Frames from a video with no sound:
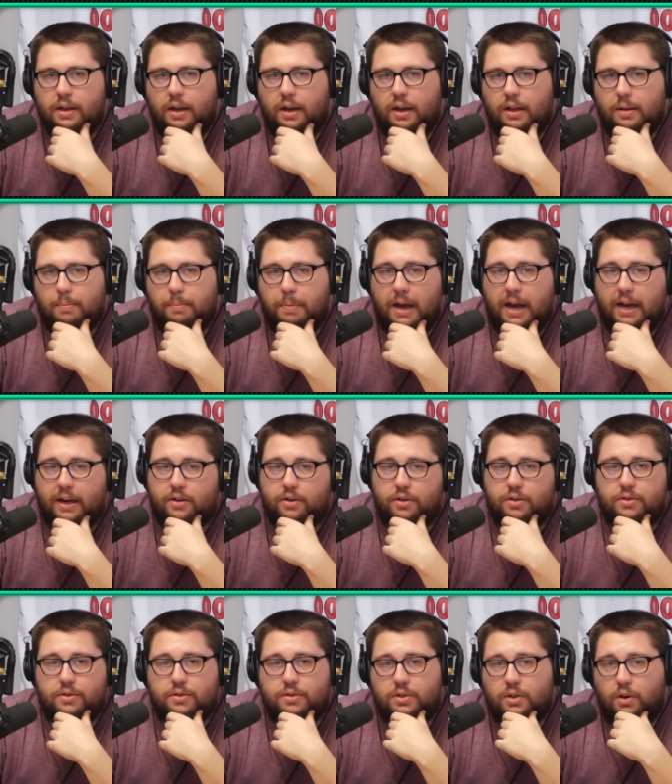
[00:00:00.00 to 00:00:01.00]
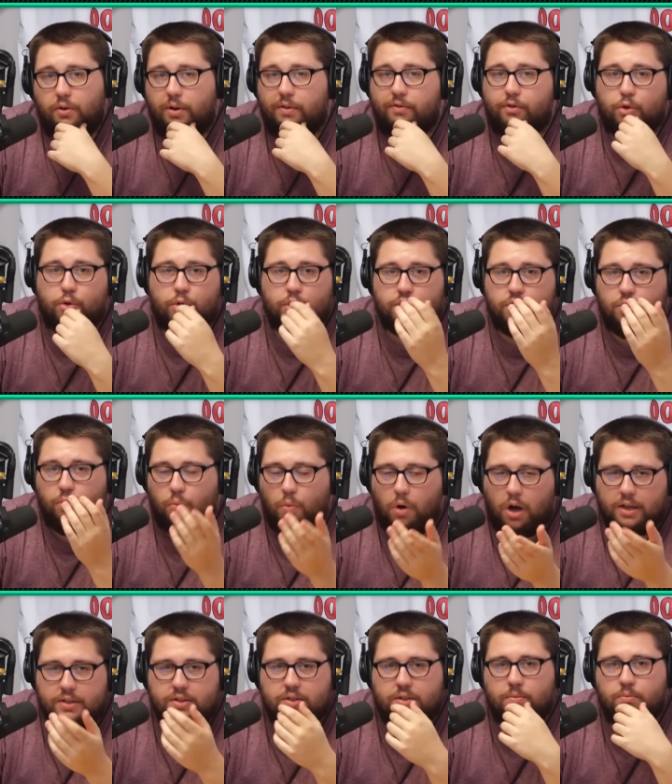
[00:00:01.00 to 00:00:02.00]
uh, the Packers, you know, even Christian
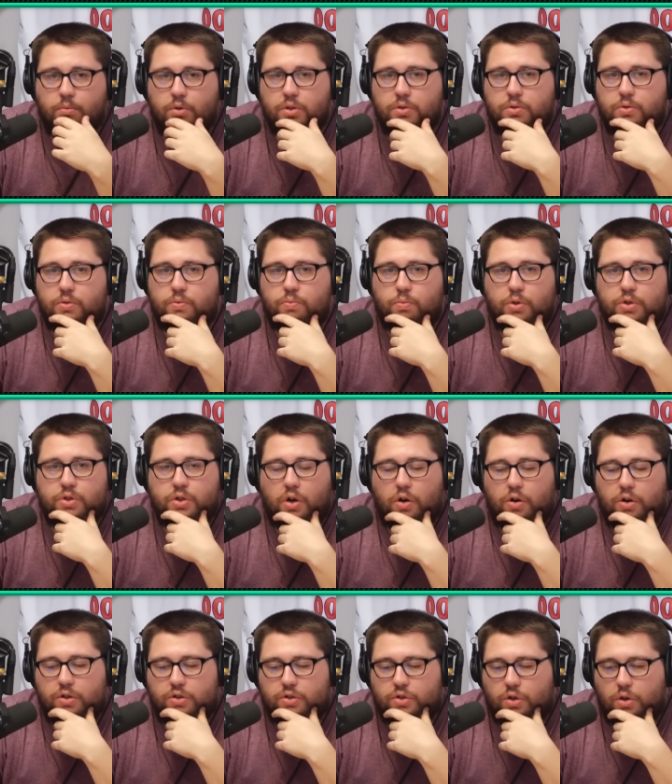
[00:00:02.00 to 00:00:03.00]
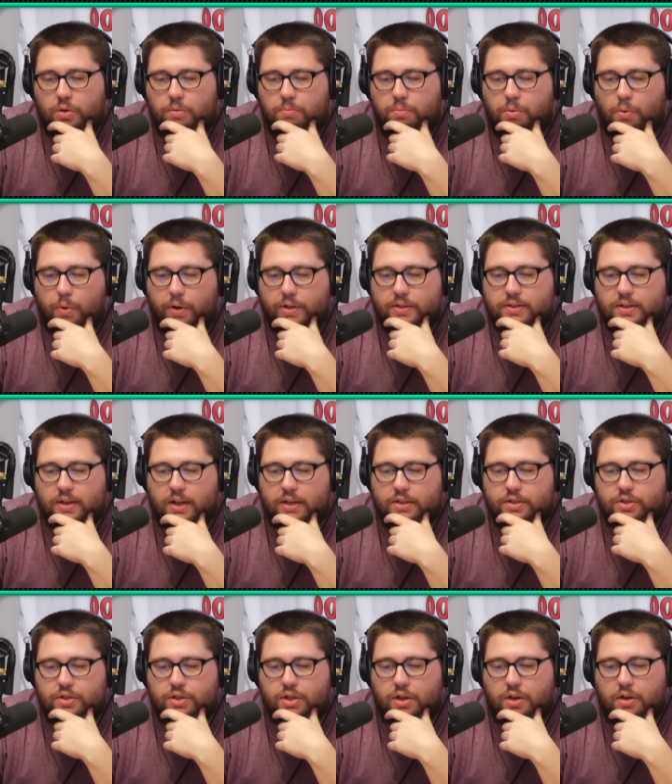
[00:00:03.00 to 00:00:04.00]
Watson was was hurt at certain points
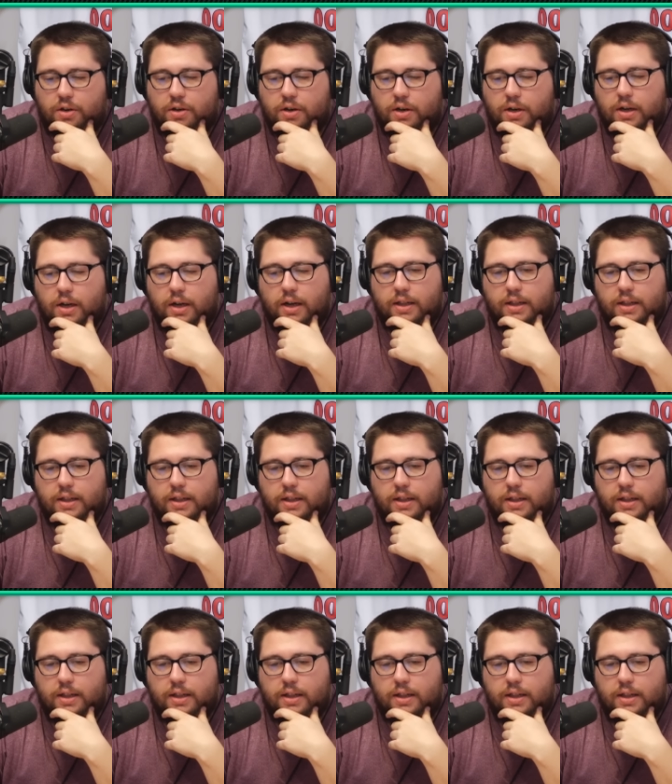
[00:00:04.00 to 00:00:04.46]
last year.